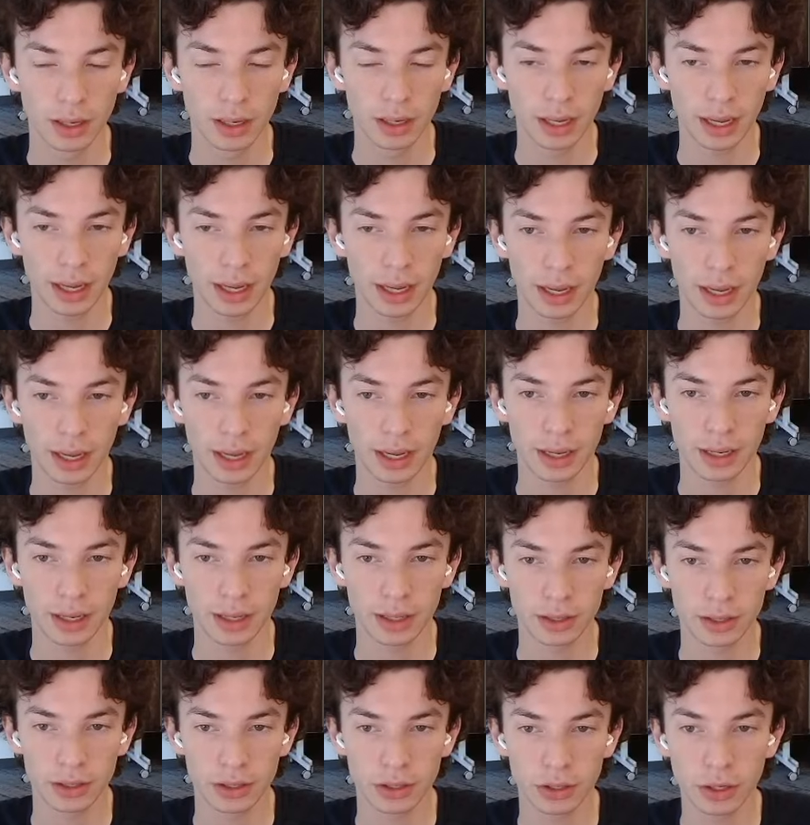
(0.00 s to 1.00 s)

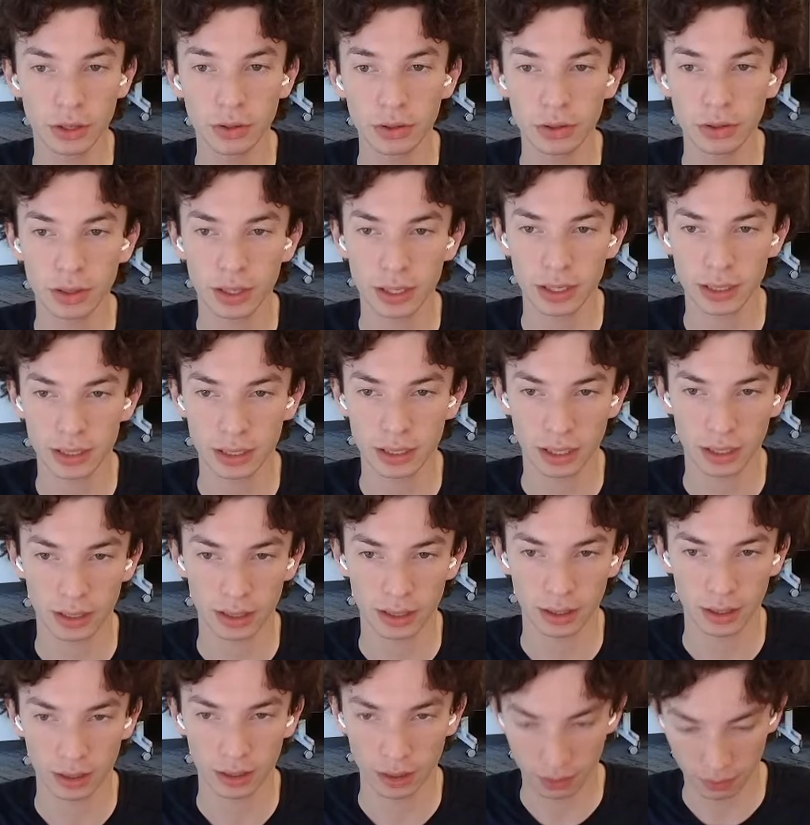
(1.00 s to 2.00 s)
And the other thing is that
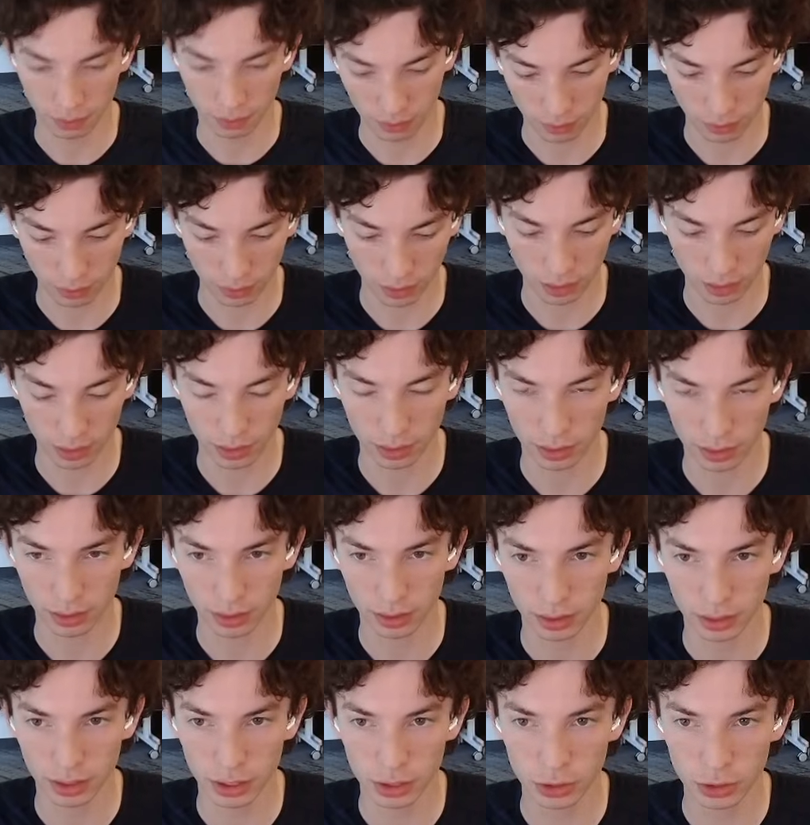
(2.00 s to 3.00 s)

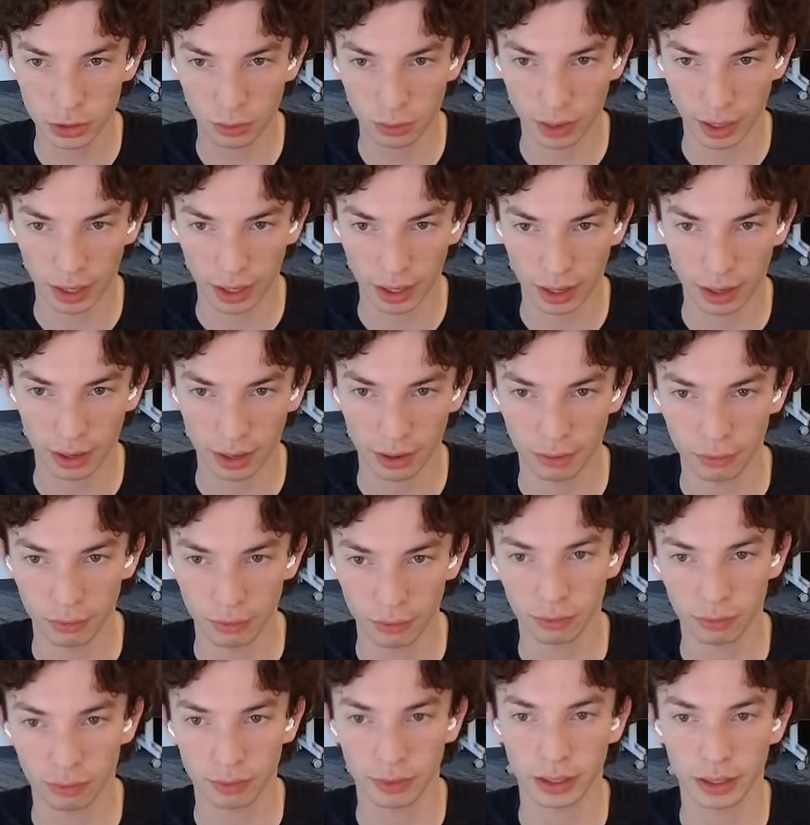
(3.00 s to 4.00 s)
this will have
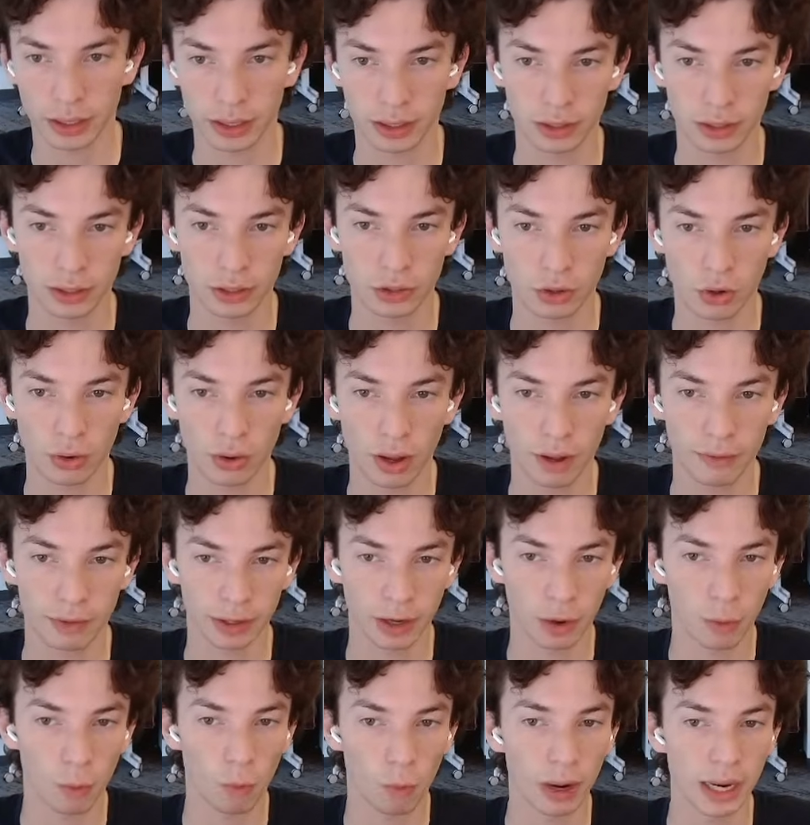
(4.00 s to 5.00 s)
like, these all have like a
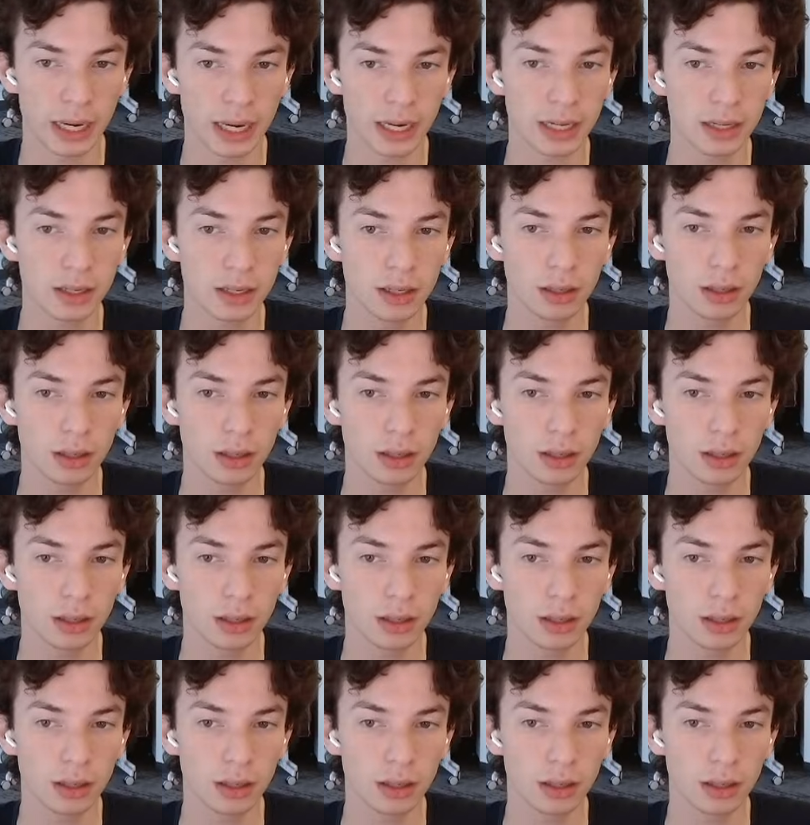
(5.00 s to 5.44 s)
weighting.